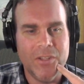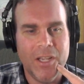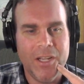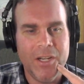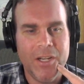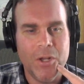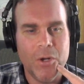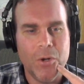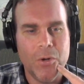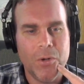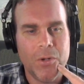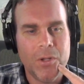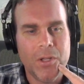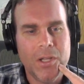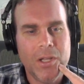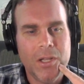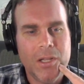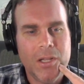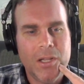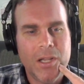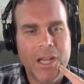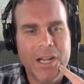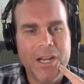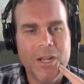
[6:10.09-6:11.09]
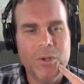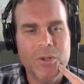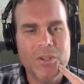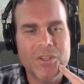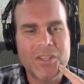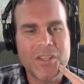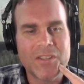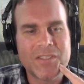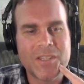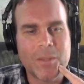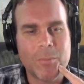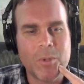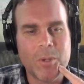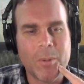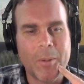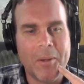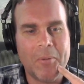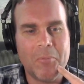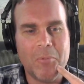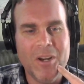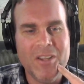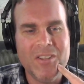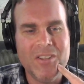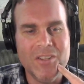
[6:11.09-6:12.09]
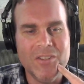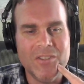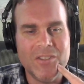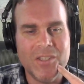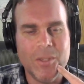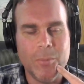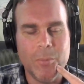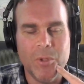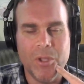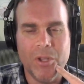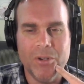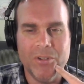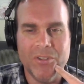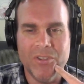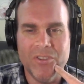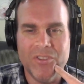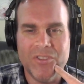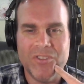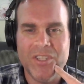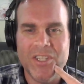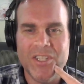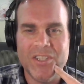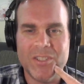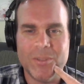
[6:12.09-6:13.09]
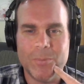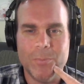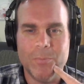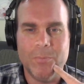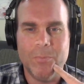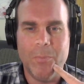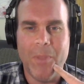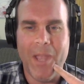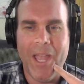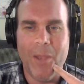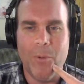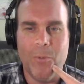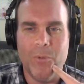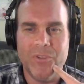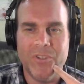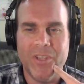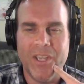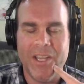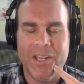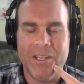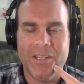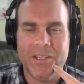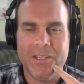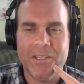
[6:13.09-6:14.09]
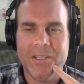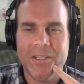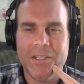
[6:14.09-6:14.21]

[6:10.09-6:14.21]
I know you said something about racing simulators and seats, Pat. Was that?